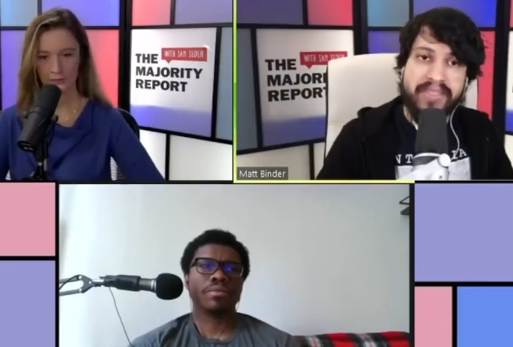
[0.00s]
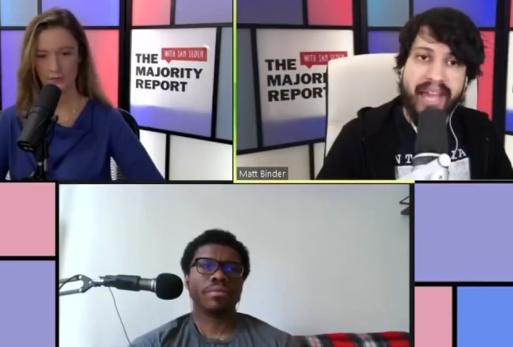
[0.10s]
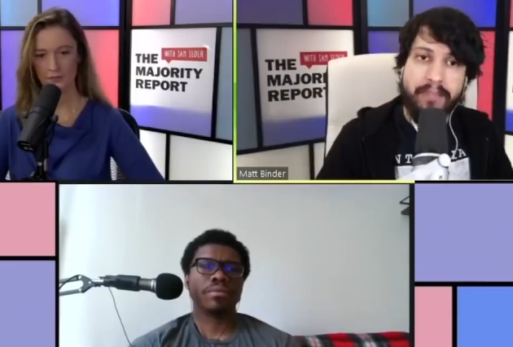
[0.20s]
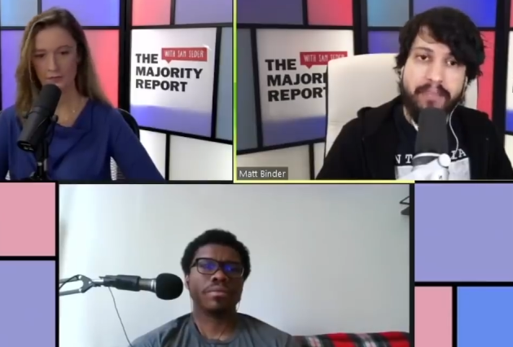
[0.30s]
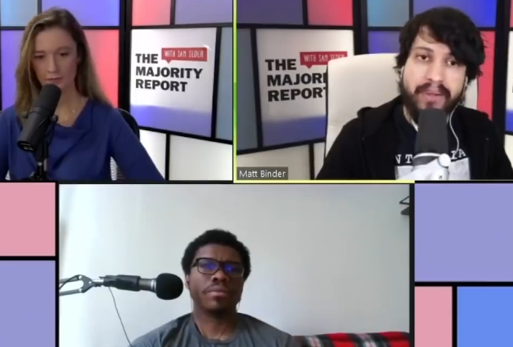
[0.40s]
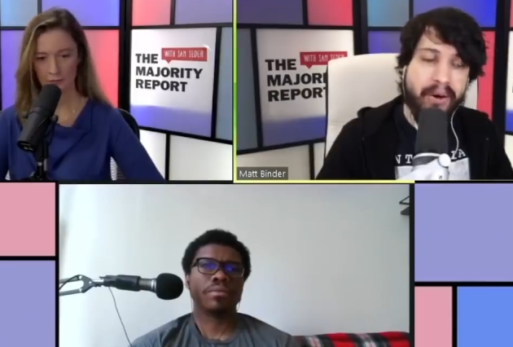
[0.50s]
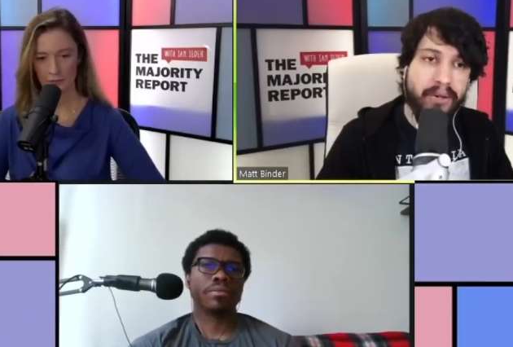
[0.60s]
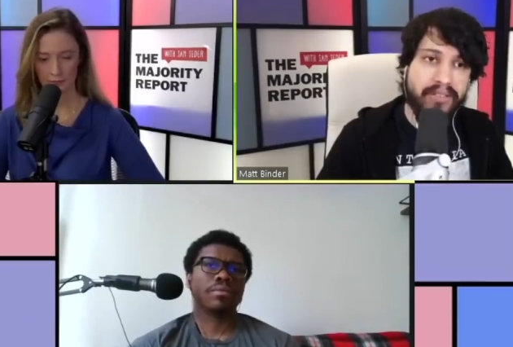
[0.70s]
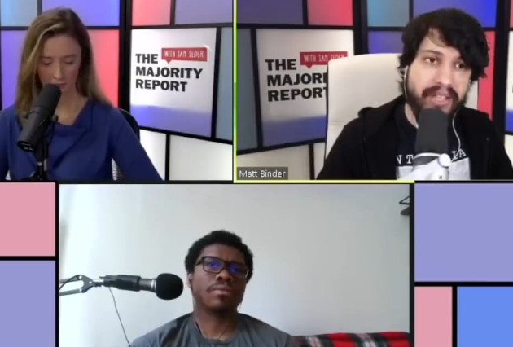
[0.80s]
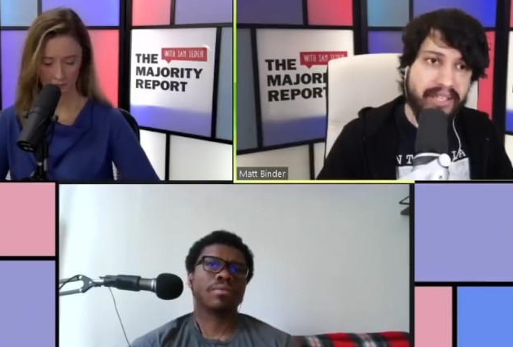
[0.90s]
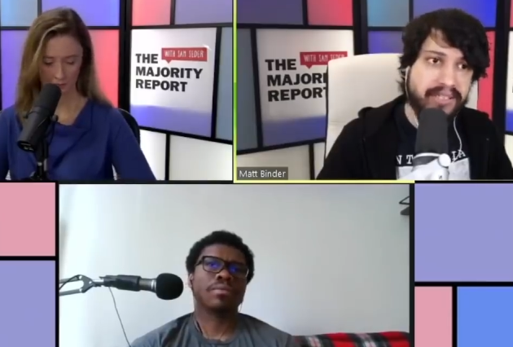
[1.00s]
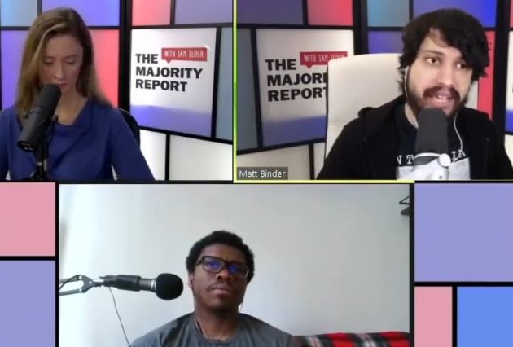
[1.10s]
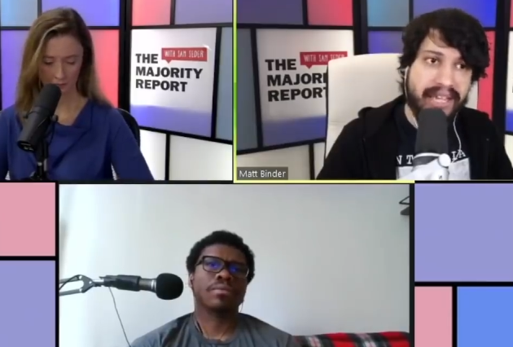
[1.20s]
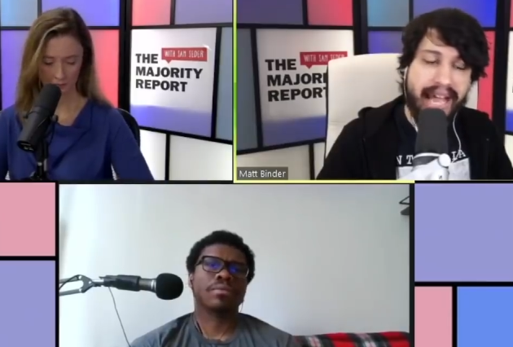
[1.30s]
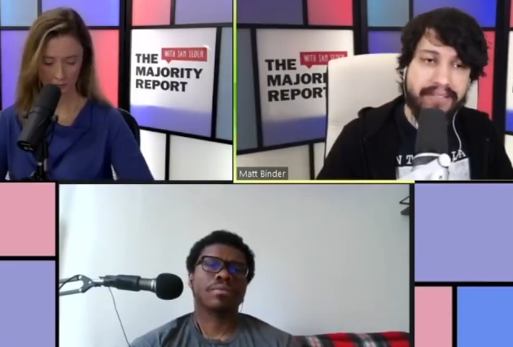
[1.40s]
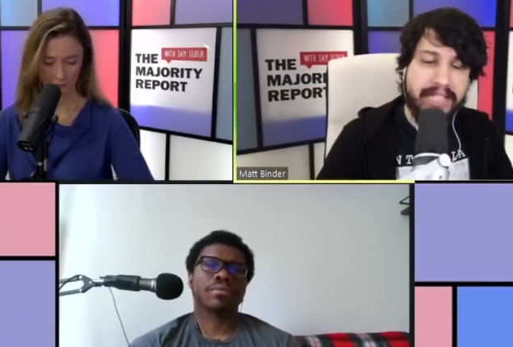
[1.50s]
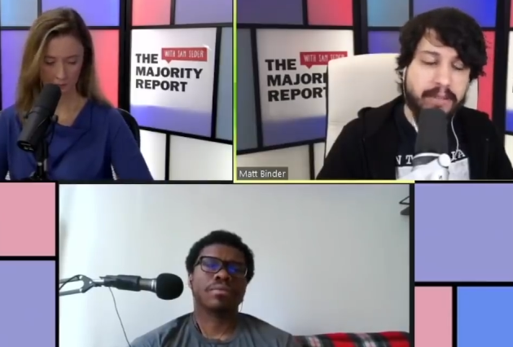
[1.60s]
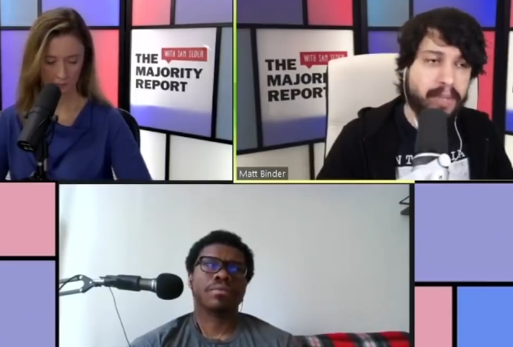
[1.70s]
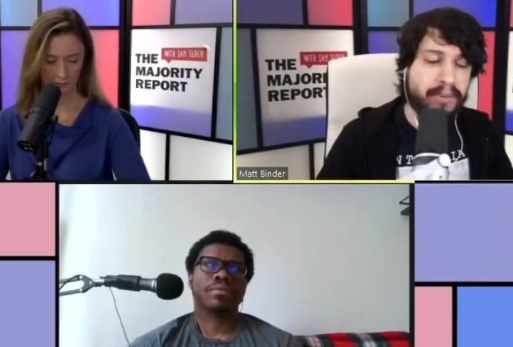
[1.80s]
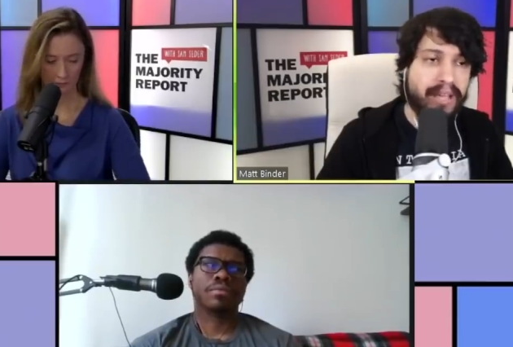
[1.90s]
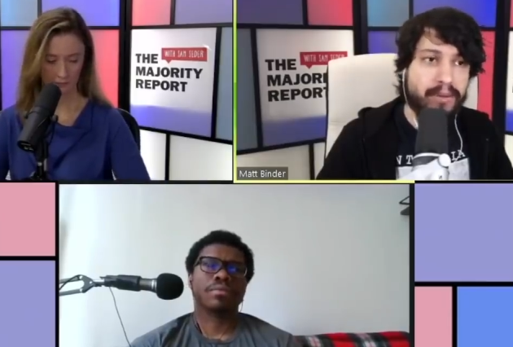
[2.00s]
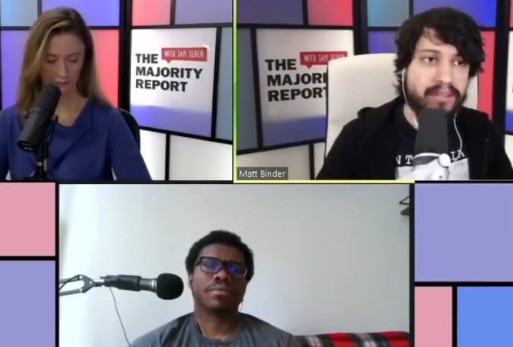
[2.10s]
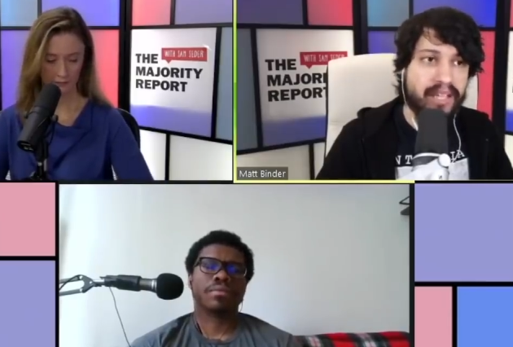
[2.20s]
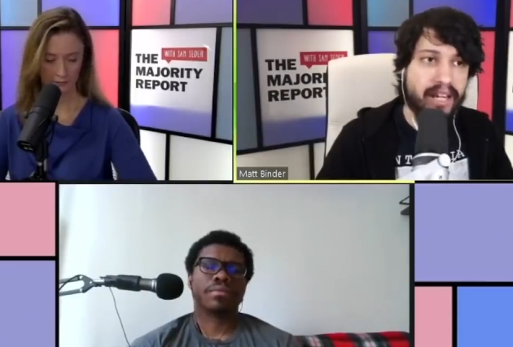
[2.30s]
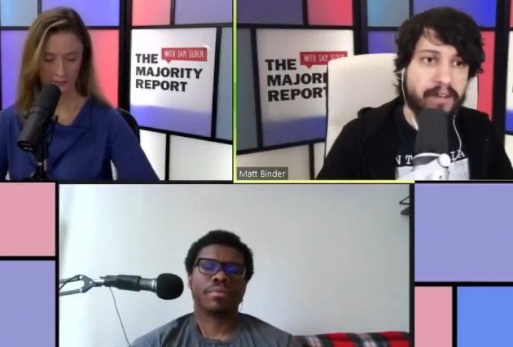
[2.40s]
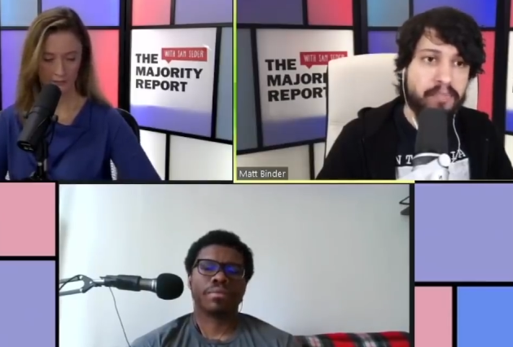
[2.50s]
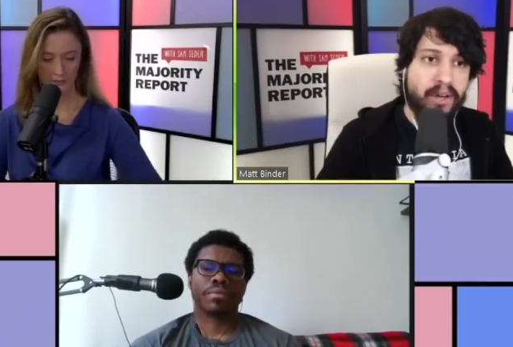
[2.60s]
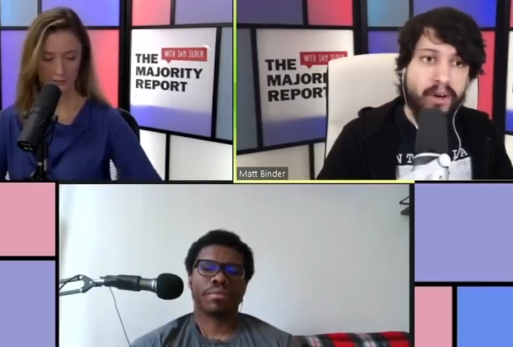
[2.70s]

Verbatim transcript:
Speaker 1: that promoted this, that got these people out there,